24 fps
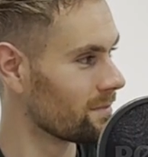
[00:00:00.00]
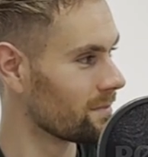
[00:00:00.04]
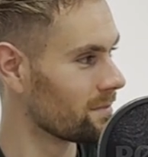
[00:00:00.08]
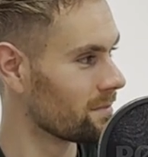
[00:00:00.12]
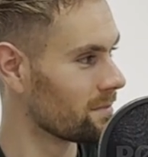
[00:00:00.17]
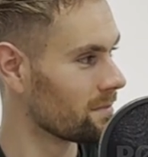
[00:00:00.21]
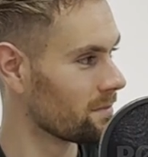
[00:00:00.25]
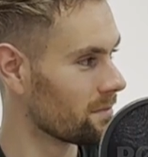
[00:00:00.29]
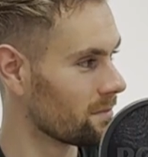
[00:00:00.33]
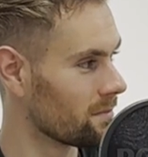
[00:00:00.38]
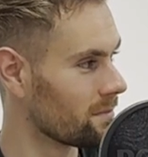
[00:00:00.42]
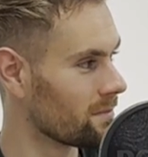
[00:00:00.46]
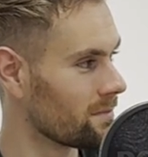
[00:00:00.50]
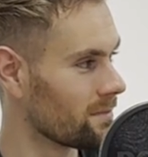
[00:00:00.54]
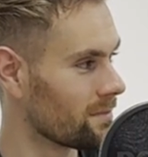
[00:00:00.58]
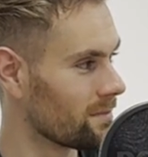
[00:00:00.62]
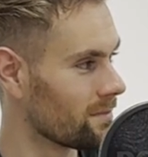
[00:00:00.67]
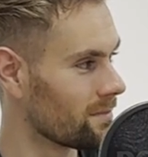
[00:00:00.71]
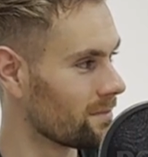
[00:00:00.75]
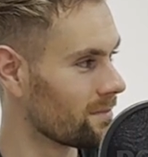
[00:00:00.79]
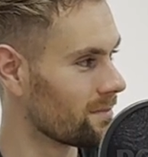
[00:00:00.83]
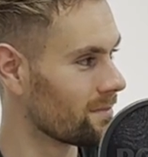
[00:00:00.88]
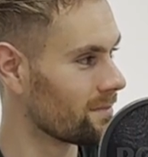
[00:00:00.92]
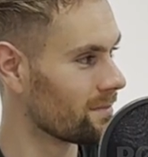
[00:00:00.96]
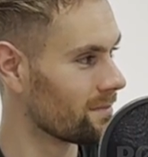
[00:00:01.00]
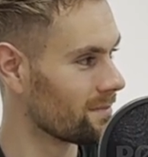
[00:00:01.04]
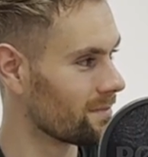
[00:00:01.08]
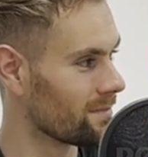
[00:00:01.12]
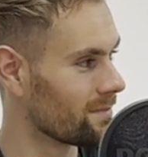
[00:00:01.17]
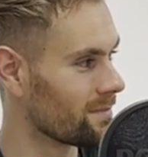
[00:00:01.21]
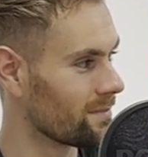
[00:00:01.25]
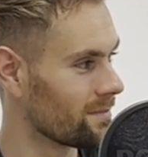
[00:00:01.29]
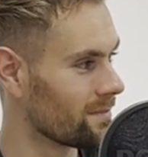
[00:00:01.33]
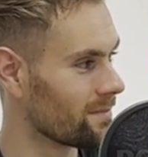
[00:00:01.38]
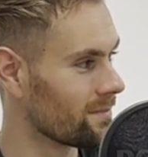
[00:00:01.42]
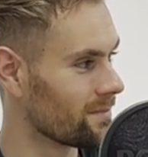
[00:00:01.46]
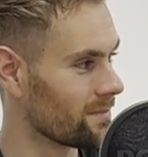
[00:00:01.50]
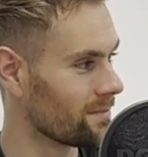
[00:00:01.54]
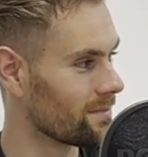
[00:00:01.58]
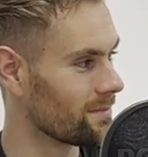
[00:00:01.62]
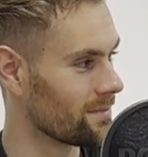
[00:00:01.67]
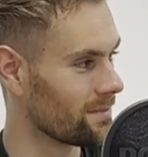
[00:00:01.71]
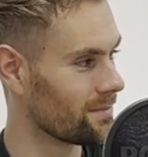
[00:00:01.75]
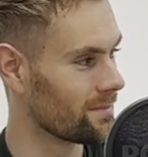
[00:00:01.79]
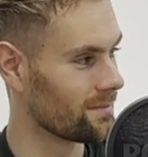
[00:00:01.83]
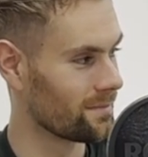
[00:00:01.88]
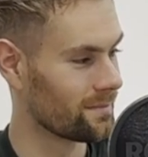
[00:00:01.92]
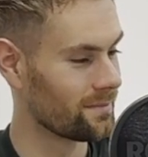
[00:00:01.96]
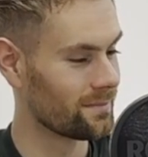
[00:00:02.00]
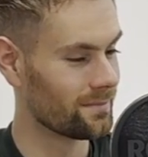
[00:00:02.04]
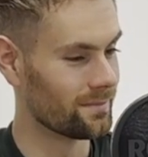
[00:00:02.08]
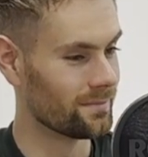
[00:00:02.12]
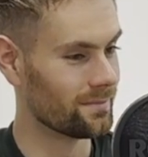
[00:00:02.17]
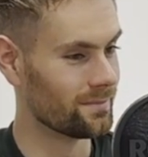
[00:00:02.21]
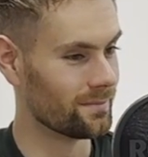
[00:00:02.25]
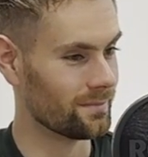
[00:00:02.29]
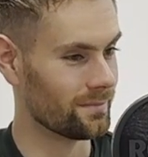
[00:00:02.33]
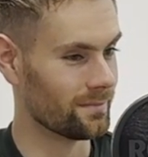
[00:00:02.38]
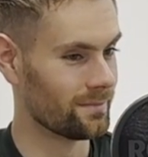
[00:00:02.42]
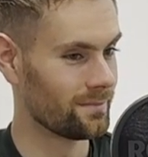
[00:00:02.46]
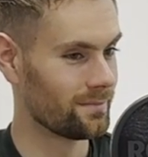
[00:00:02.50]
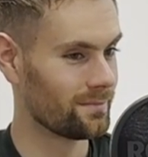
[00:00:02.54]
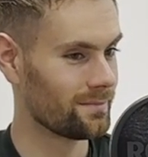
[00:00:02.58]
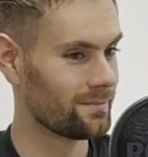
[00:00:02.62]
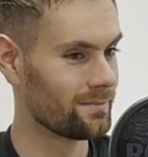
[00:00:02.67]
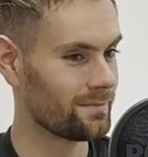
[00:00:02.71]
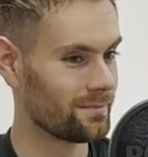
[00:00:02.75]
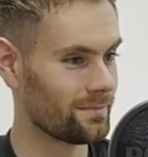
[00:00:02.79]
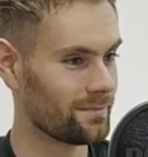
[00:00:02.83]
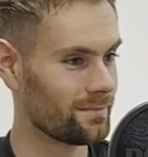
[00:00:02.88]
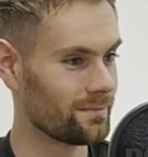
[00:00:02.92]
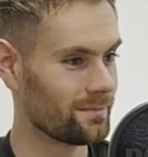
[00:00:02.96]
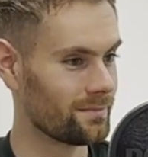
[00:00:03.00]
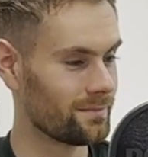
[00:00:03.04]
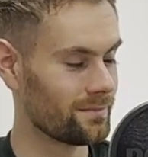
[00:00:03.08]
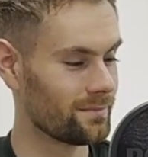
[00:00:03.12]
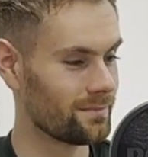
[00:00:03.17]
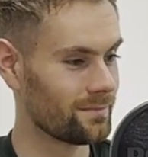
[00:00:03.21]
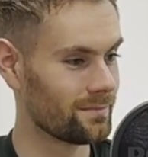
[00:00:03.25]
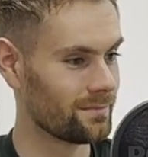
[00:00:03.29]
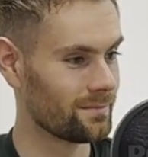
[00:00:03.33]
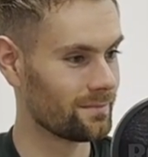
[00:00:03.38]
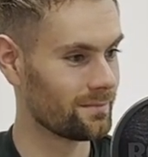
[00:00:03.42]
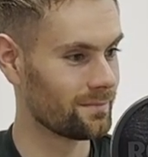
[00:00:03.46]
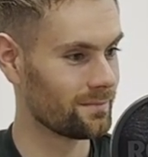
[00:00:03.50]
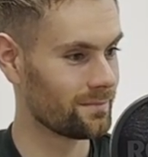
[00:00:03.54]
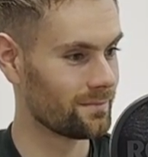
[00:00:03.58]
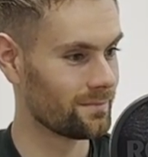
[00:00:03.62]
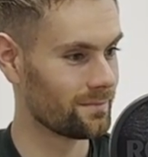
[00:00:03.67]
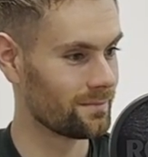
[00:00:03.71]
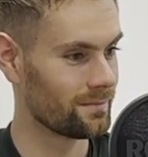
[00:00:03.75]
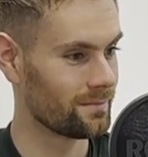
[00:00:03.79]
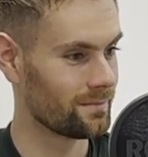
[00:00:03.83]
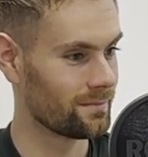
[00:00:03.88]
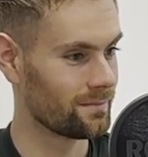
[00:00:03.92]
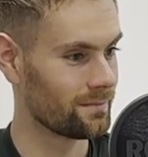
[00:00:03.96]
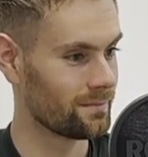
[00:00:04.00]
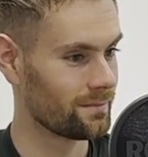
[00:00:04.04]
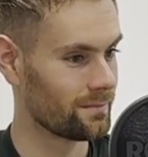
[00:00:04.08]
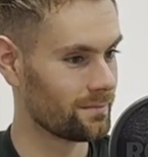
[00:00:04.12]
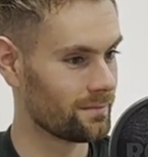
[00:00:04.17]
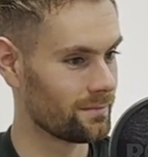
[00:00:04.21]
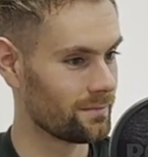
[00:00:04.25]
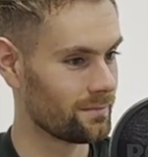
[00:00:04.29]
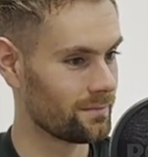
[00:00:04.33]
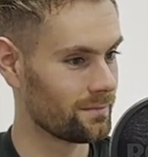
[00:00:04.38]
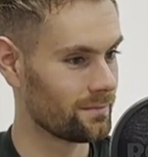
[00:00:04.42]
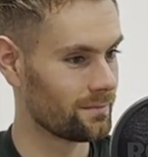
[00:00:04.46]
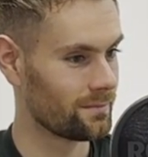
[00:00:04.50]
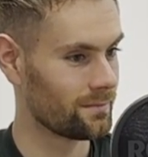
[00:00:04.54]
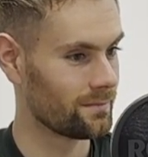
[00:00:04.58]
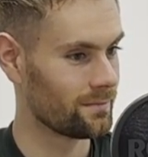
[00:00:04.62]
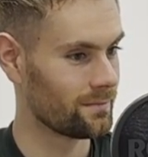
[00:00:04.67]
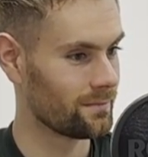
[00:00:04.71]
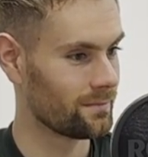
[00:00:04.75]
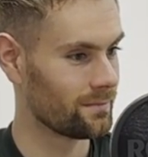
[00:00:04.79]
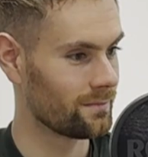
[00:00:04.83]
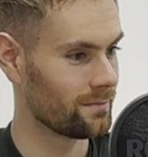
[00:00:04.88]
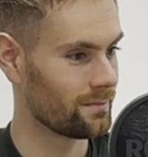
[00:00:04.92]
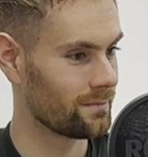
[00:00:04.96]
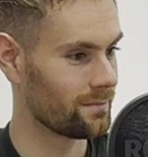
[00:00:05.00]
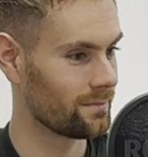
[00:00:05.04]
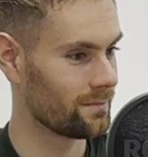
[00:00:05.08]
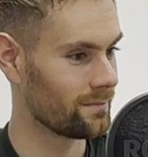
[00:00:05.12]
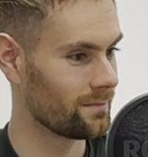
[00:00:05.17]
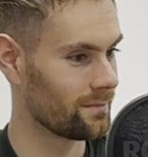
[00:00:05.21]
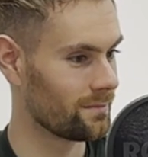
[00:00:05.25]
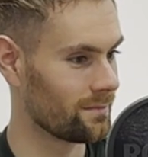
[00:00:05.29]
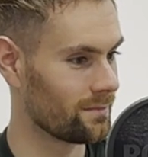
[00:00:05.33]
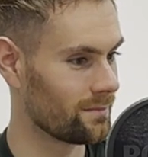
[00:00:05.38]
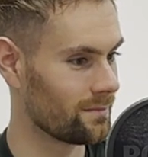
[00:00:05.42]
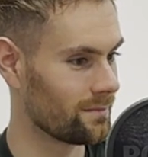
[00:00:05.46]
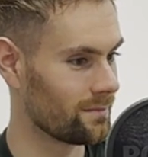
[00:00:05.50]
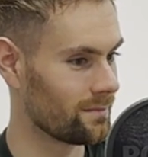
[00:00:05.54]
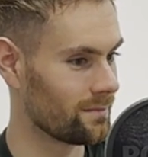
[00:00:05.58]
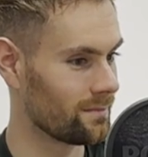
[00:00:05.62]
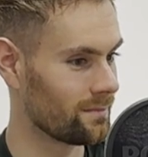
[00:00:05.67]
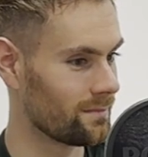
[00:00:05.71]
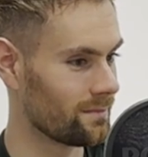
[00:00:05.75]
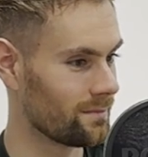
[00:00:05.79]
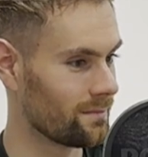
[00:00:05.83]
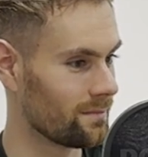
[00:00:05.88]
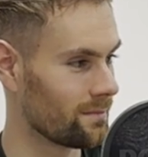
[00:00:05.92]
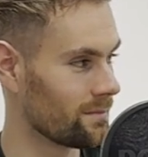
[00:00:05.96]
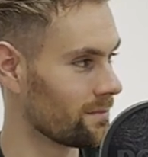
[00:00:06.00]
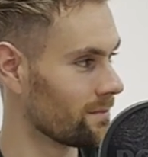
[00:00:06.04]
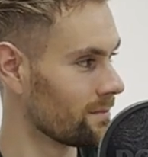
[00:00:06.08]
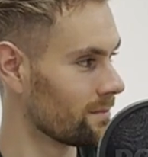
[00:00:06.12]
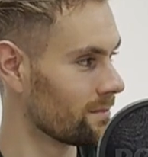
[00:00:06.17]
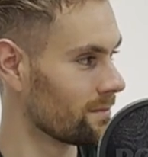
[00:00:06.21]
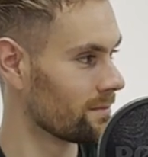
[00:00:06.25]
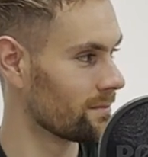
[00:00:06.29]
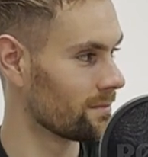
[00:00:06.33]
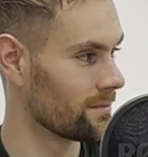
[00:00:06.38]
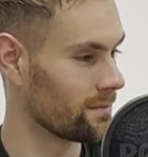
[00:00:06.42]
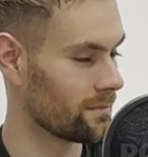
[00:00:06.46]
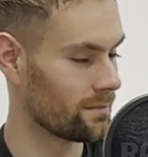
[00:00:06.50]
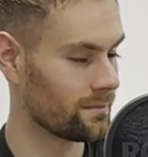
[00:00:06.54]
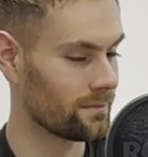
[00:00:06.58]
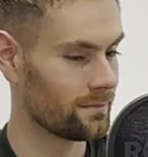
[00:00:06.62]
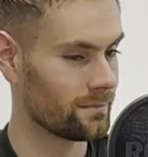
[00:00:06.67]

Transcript: (silent)